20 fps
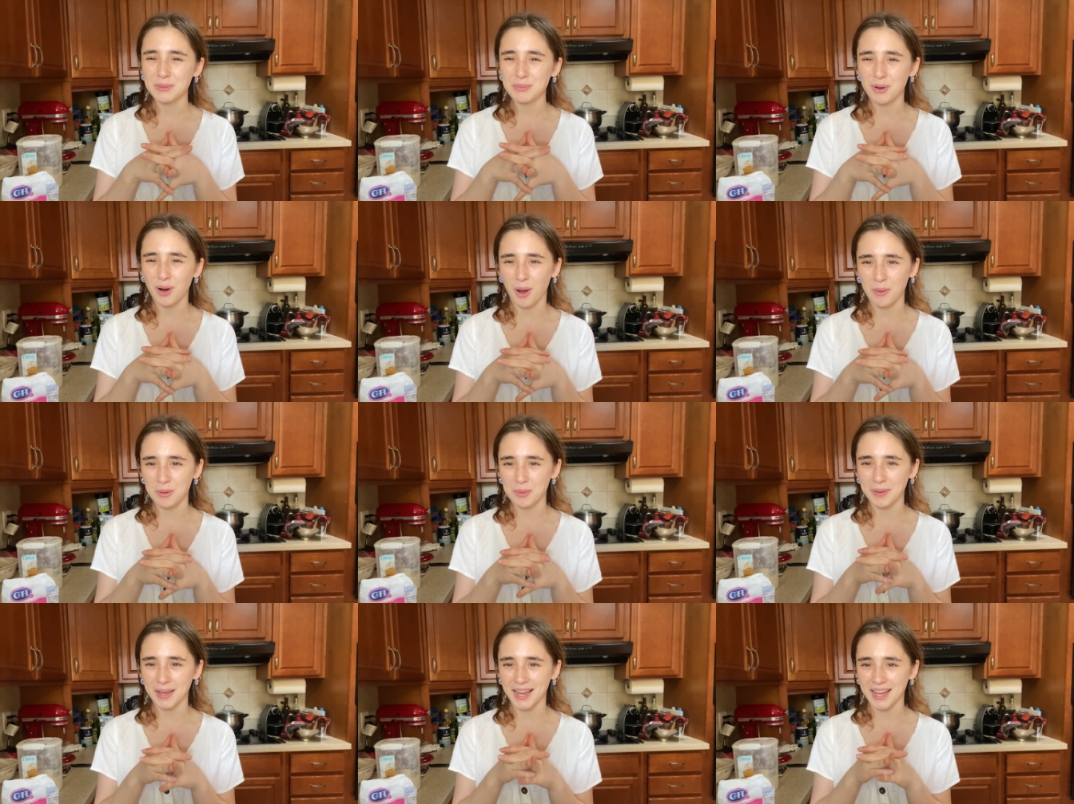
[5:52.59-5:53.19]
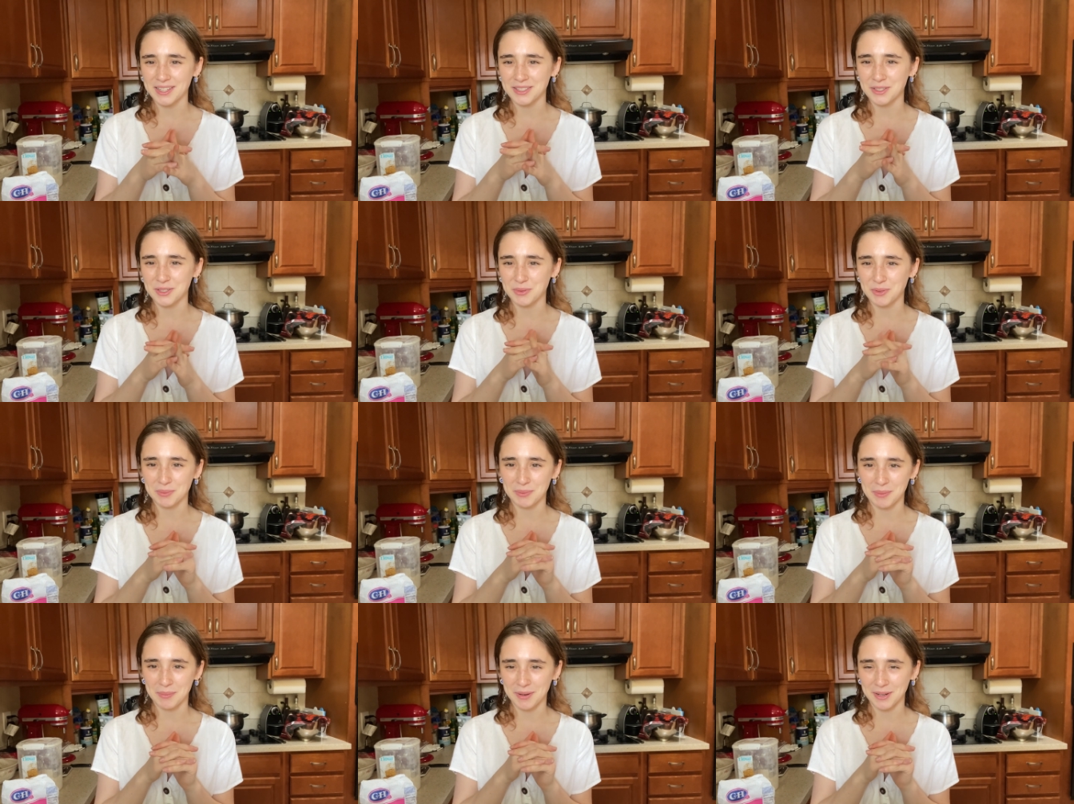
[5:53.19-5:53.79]
probably has to do
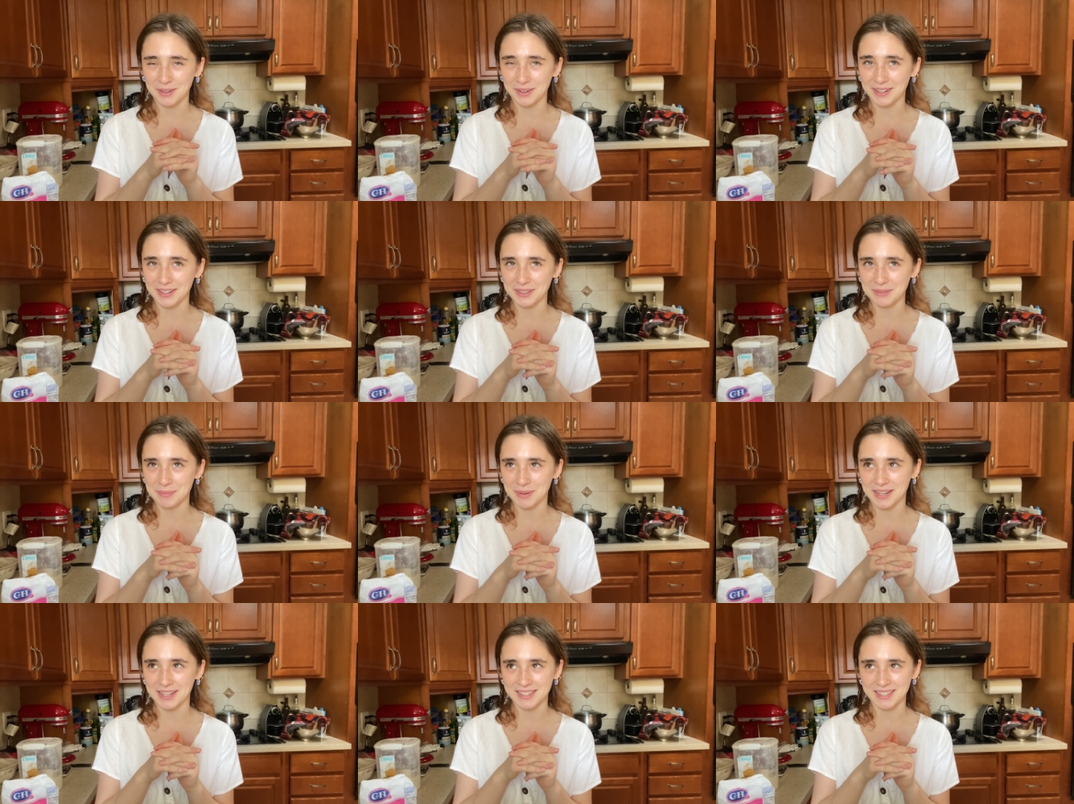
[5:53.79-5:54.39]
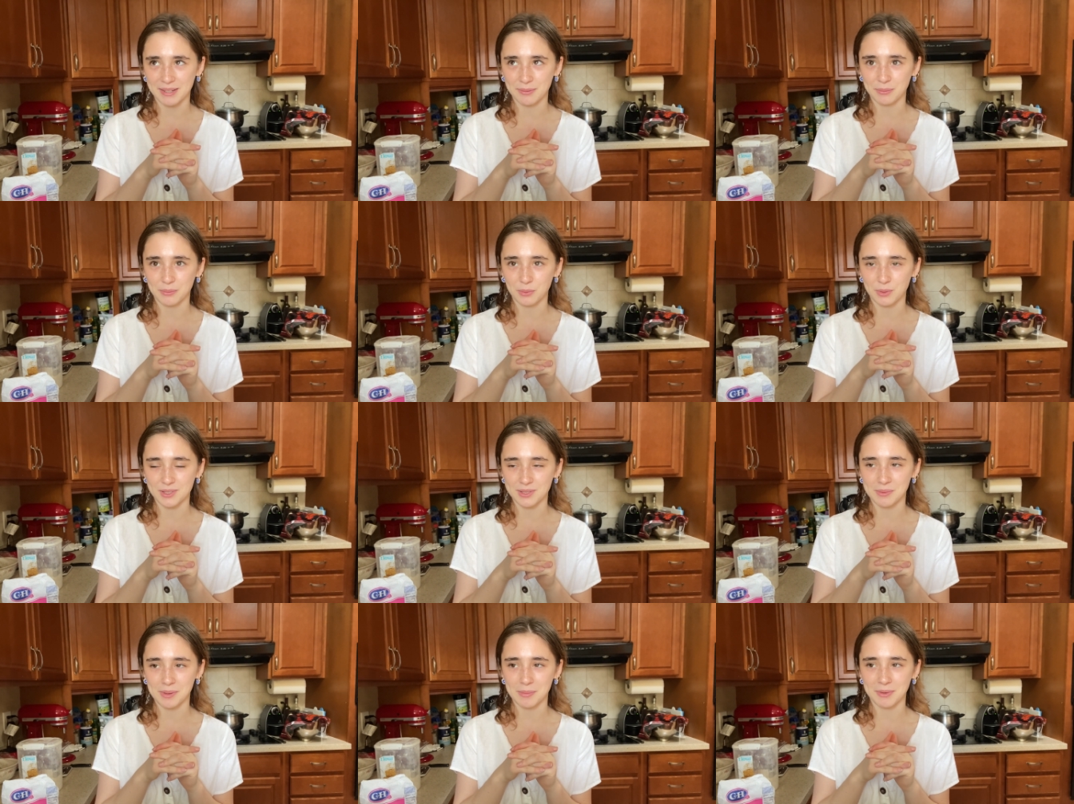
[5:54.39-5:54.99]
with my period, because I
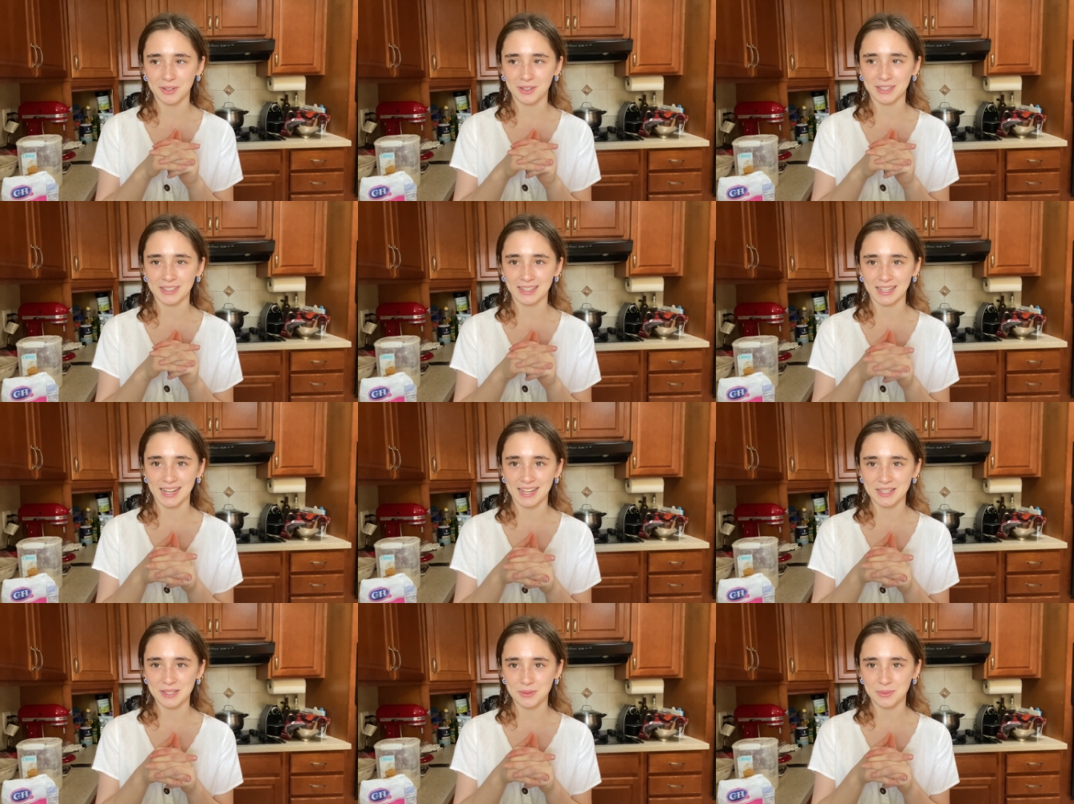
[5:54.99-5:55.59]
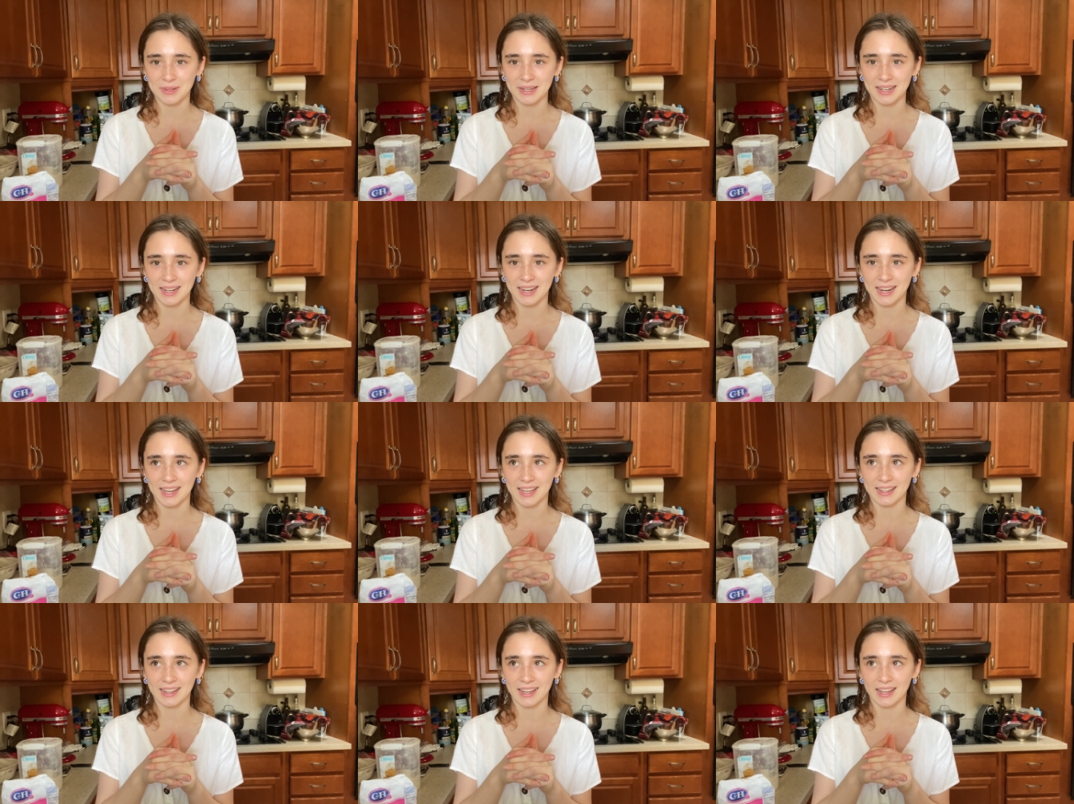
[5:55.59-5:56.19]
was on my period last week,
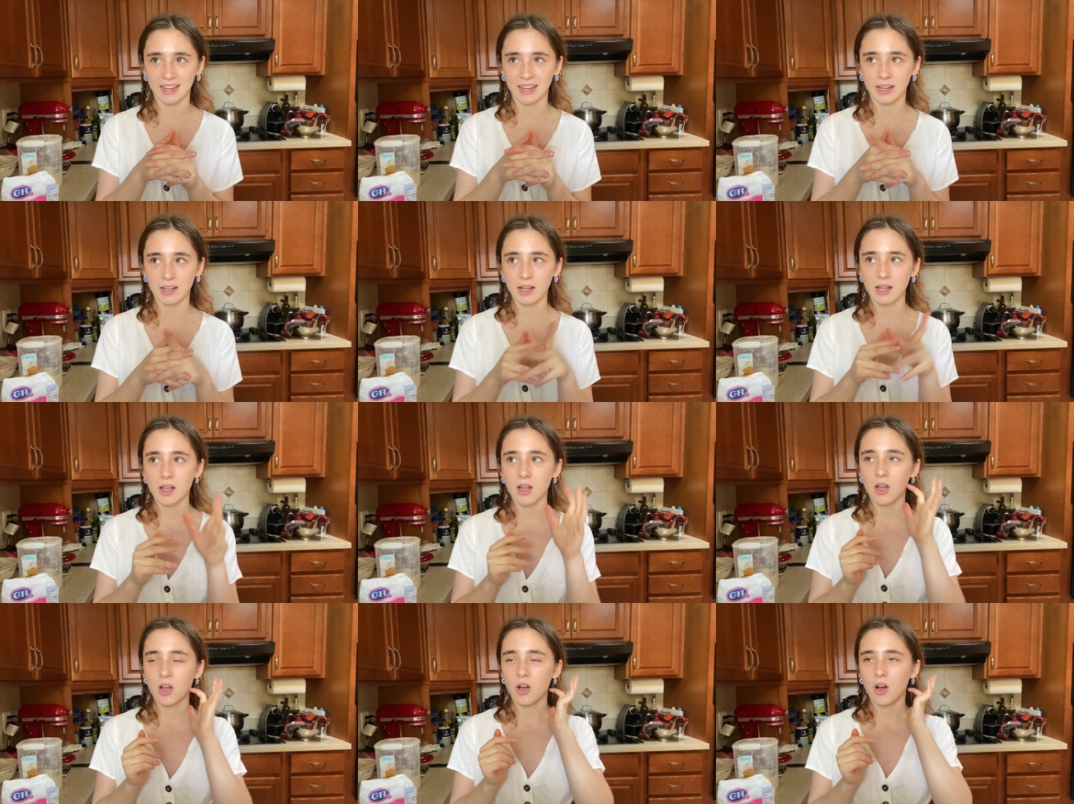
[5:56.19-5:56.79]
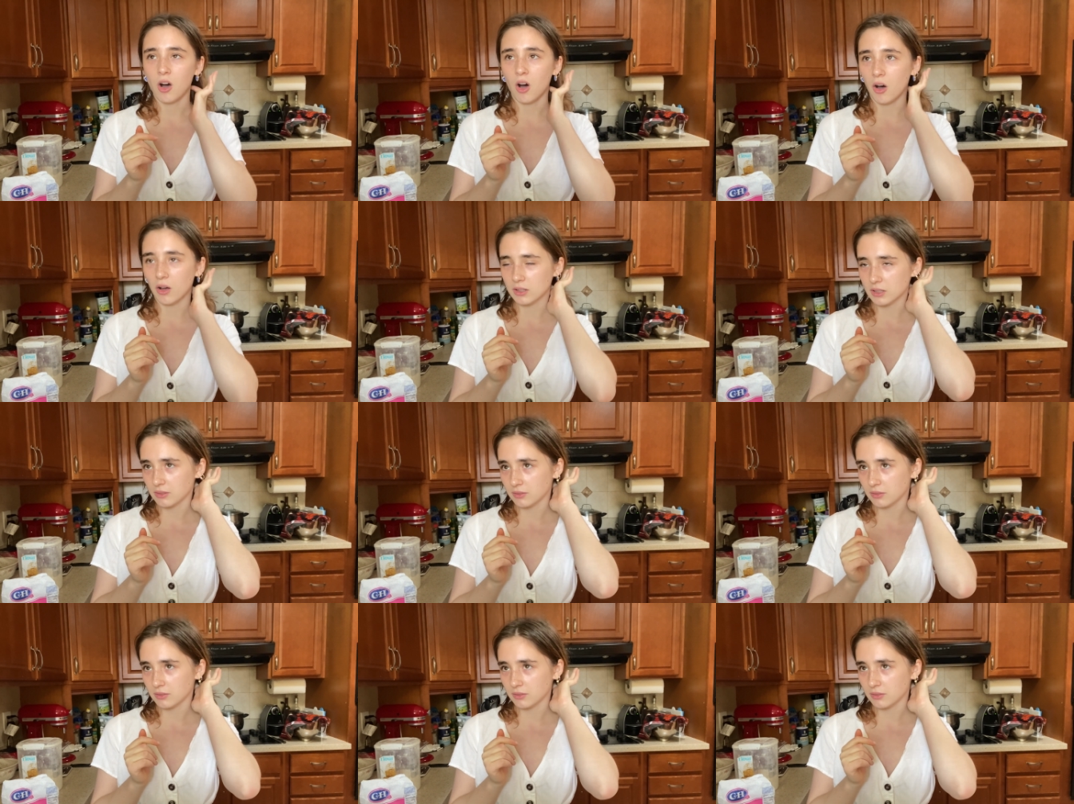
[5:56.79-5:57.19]
and like, I